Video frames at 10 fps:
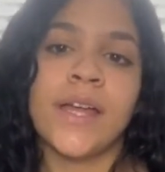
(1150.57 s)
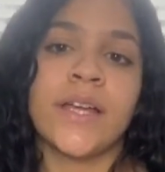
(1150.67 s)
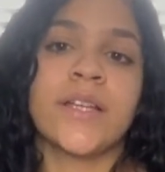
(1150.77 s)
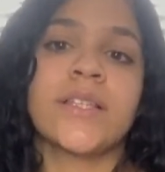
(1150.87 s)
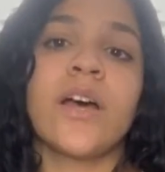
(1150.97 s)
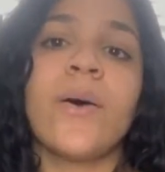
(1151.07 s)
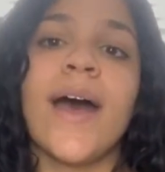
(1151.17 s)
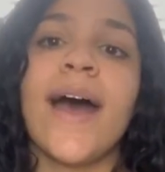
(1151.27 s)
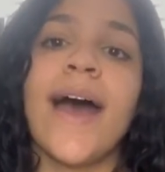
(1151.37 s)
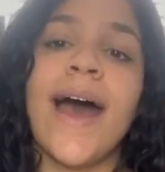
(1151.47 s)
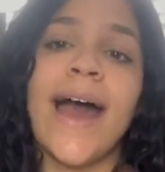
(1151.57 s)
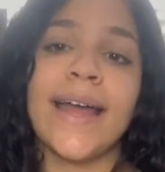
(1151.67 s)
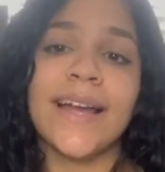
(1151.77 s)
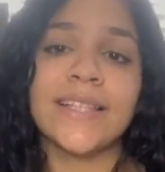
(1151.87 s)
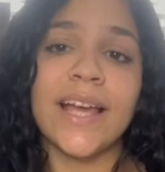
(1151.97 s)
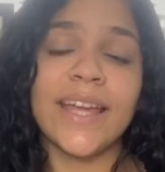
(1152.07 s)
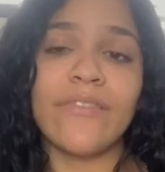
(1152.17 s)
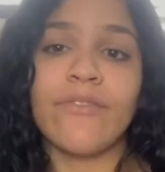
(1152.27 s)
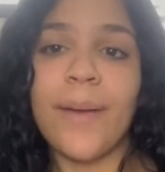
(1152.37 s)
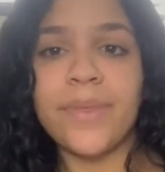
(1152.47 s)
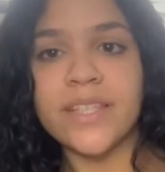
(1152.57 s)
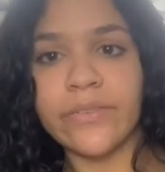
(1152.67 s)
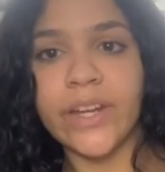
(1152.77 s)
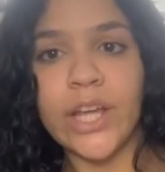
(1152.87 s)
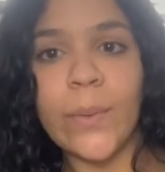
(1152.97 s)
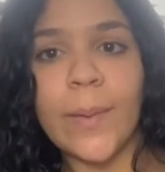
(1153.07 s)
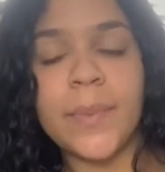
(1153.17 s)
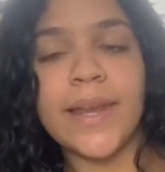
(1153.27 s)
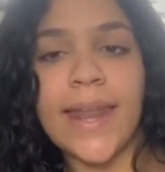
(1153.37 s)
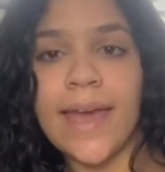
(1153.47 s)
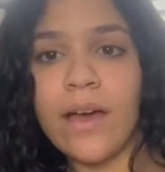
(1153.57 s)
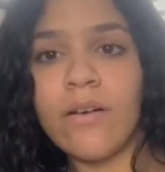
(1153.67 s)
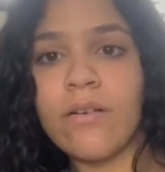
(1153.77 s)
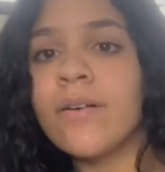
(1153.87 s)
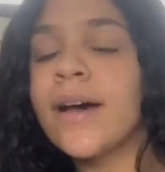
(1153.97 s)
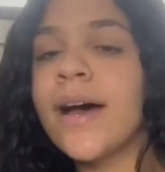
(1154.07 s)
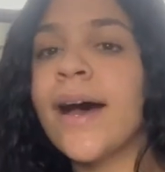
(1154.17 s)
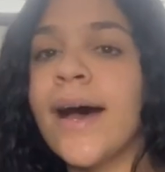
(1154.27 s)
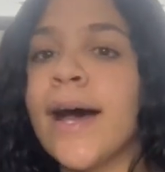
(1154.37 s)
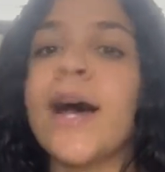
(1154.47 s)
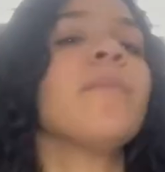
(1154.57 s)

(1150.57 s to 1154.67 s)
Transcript: so I guess I can wrap this video up now. Um,